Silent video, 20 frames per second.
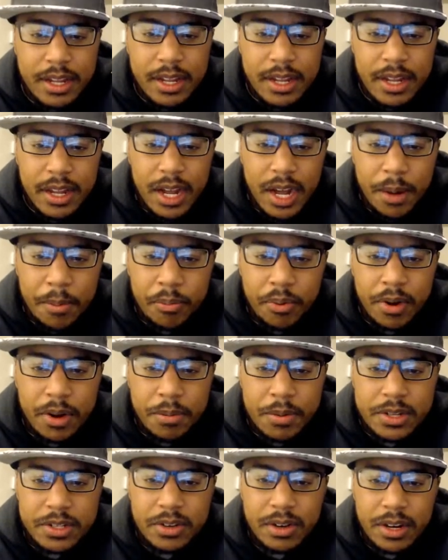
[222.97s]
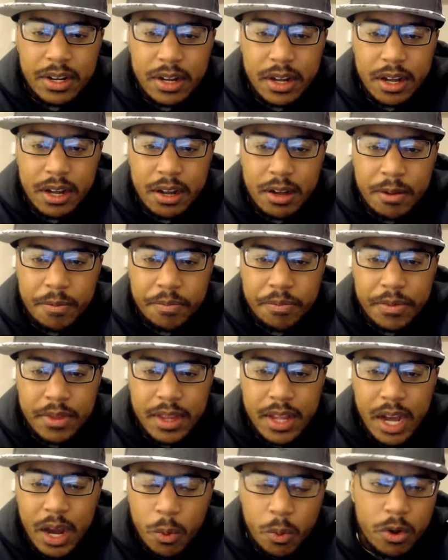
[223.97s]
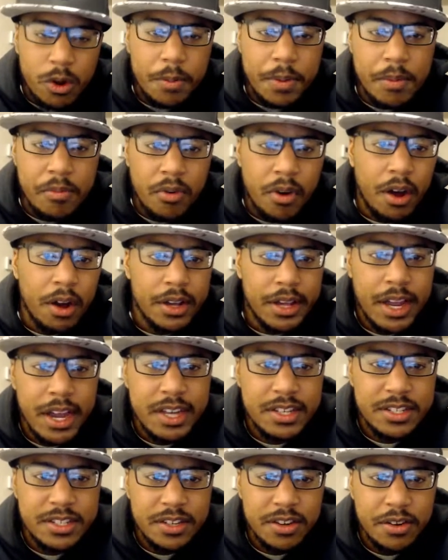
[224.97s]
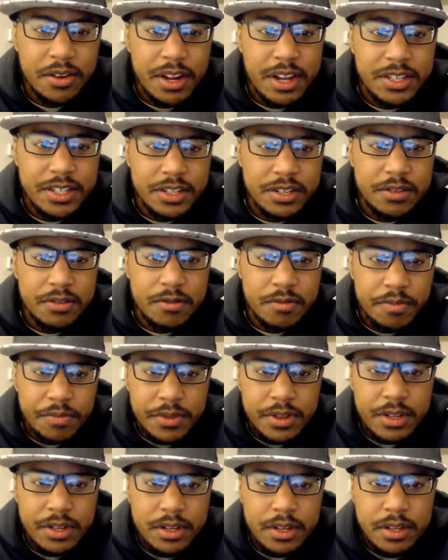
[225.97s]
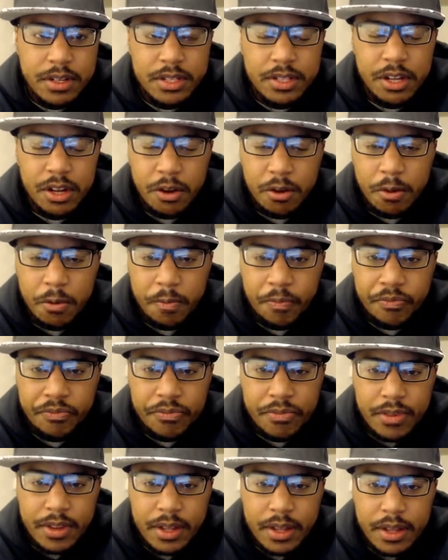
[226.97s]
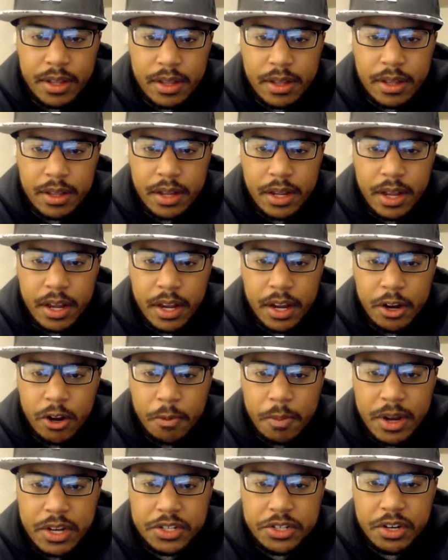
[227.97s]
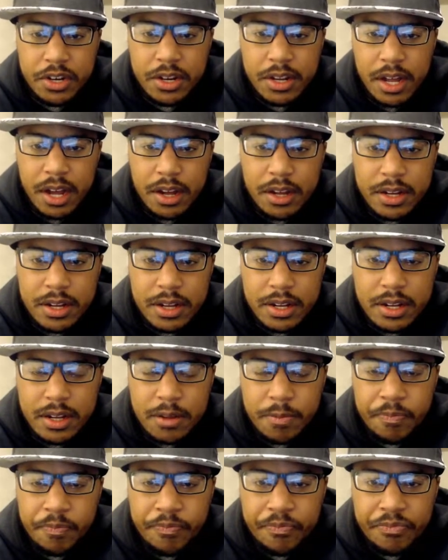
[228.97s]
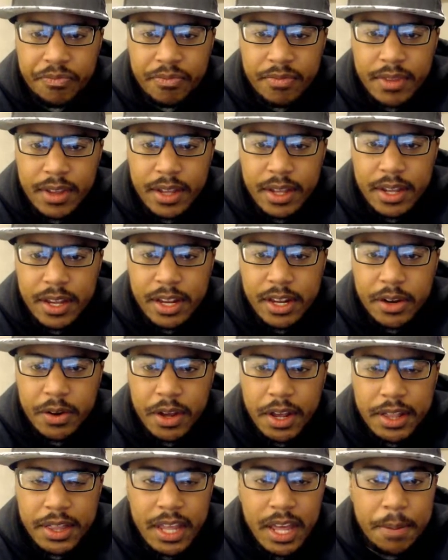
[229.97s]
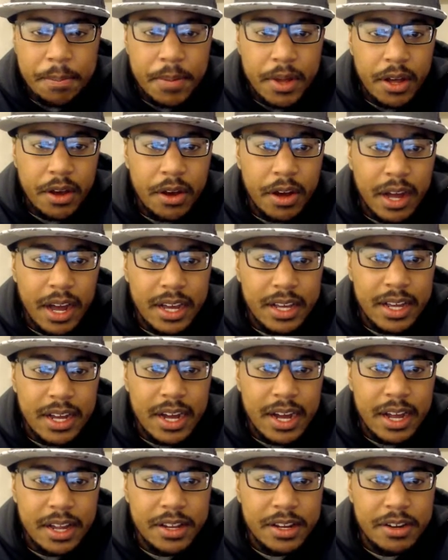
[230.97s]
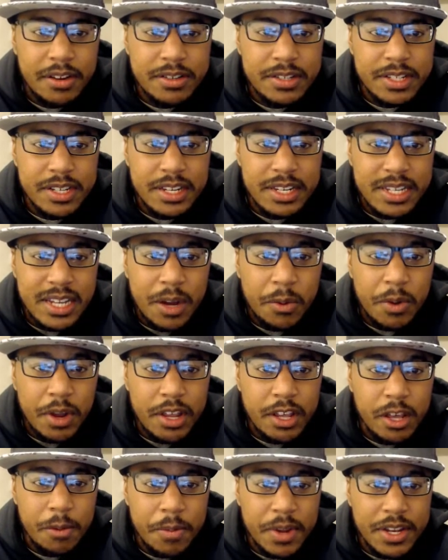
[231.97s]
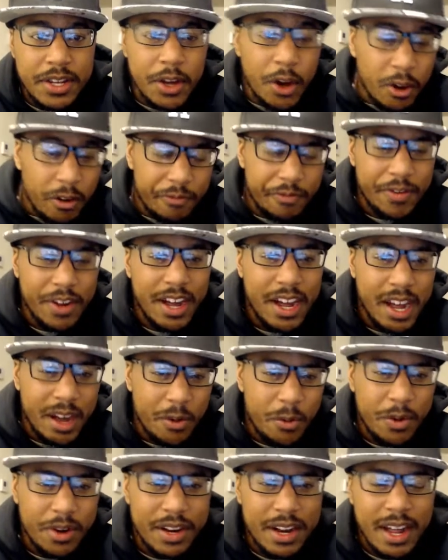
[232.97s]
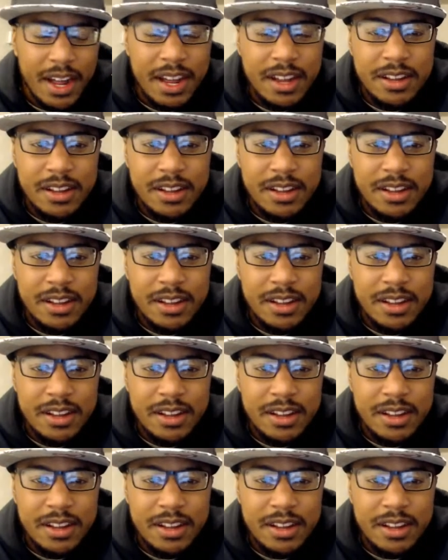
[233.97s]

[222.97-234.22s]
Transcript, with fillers: I'm pretty much gonna um I will be broadcasting on that too. So and you know make sure y'all uh you know hit that bell icon, you know I'm saying? That way you can be notified when I